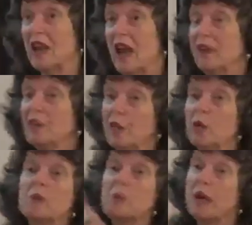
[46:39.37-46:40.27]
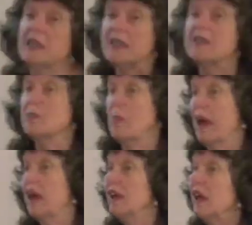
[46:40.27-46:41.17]
And films
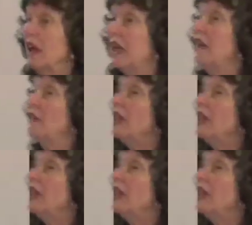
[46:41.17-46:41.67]
participate in